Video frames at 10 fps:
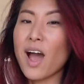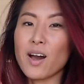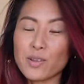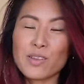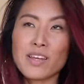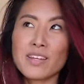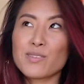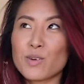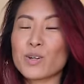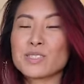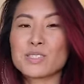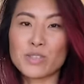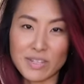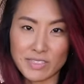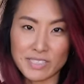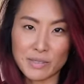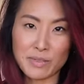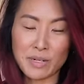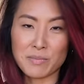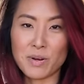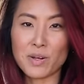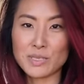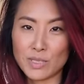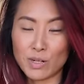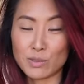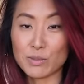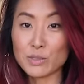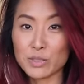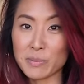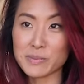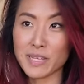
other than of course the driver's seat when I'm on long road trips,